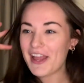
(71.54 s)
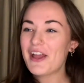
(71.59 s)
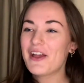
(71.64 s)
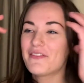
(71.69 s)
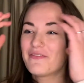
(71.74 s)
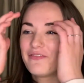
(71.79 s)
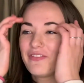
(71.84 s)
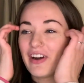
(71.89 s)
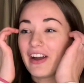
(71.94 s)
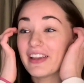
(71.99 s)

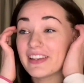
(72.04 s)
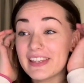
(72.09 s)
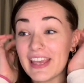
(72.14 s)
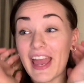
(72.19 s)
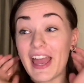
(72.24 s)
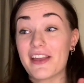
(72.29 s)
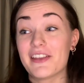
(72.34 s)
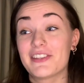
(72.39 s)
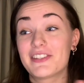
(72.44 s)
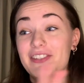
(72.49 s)
But
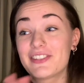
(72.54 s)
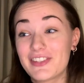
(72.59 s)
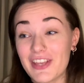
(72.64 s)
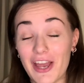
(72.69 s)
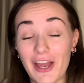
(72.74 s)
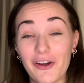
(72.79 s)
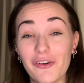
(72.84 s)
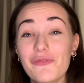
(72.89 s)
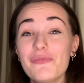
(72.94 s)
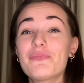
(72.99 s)
yeah,
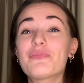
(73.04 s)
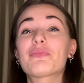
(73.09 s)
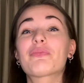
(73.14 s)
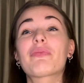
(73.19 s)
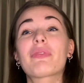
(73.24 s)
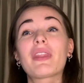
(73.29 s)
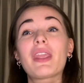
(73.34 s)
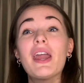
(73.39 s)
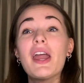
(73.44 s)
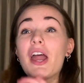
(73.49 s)
so
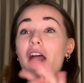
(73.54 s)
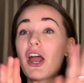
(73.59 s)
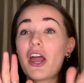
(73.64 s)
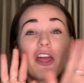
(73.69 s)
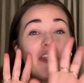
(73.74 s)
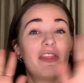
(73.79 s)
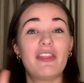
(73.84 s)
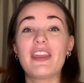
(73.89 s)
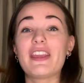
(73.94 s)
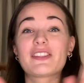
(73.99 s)

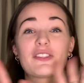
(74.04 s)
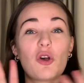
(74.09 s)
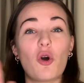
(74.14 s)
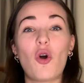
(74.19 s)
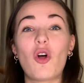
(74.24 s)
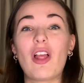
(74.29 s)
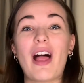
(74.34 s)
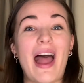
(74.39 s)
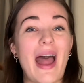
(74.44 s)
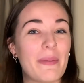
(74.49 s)
this all
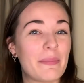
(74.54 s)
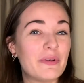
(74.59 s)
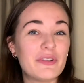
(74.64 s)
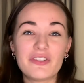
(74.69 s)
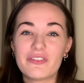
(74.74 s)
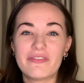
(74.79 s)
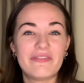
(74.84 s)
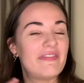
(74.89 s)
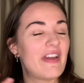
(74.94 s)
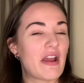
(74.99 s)
happened
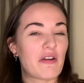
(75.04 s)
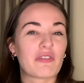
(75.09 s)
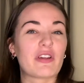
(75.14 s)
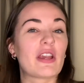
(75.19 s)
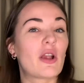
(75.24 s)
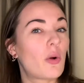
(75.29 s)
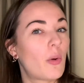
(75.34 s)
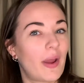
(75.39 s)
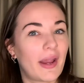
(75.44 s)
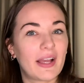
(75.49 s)
very
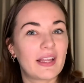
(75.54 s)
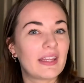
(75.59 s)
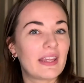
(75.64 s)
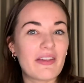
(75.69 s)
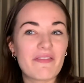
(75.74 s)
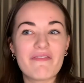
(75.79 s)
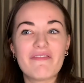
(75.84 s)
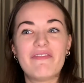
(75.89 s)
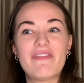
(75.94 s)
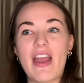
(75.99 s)
quickly
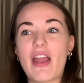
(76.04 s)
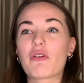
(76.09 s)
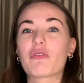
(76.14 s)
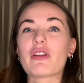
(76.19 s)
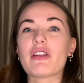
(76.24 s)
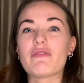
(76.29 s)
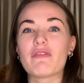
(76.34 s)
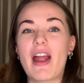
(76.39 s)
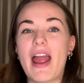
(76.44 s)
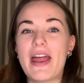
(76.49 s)
and very
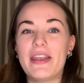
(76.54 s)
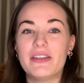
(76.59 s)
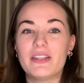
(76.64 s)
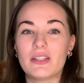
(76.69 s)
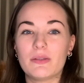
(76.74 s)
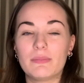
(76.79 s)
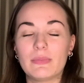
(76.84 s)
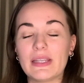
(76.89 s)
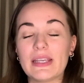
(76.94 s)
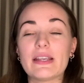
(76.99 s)

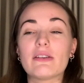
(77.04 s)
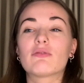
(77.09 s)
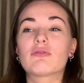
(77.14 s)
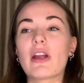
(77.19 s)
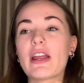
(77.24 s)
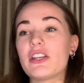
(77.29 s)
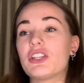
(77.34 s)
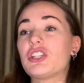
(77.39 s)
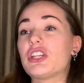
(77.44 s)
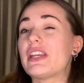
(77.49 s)
randomly.
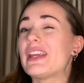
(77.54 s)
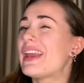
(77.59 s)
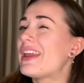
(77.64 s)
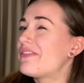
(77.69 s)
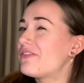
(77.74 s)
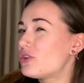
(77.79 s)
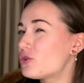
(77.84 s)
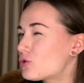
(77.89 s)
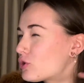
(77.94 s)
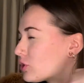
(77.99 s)
Reggie, if
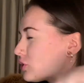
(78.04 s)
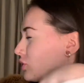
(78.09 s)
you could